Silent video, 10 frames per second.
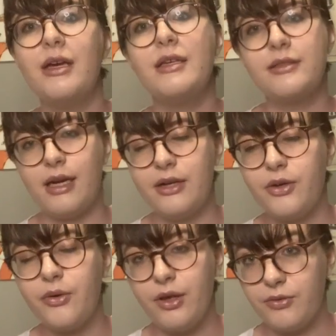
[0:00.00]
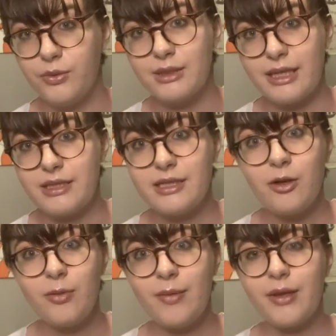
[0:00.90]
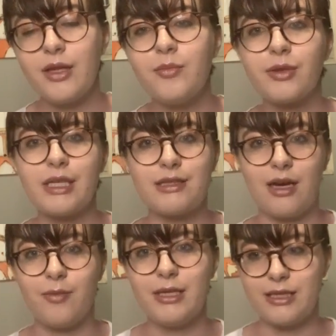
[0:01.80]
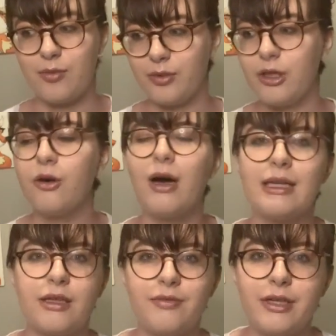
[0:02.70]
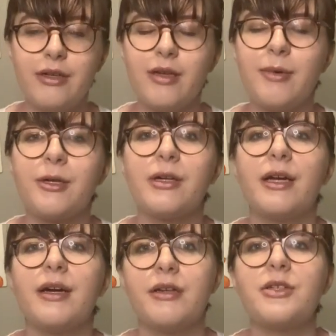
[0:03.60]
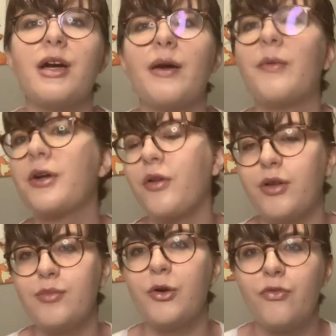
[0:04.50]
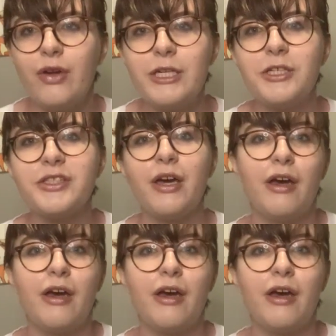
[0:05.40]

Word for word: Side note, if you would like to tell me about them, please comment down below. I love hearing about your character. I want to know their motivations.